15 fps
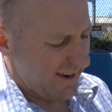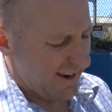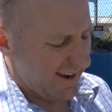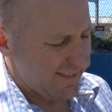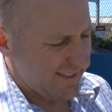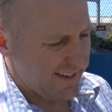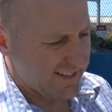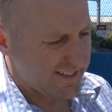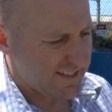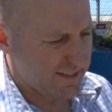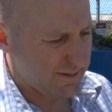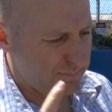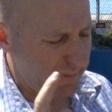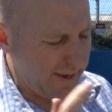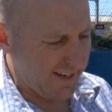And their
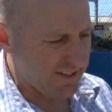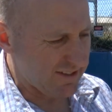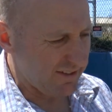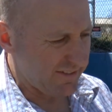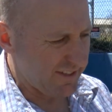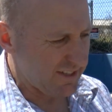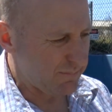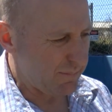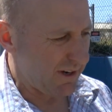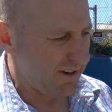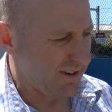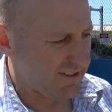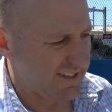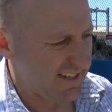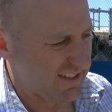specs on this
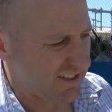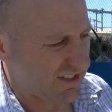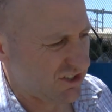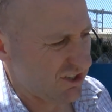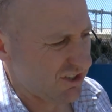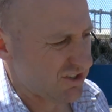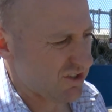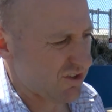bow says it shoots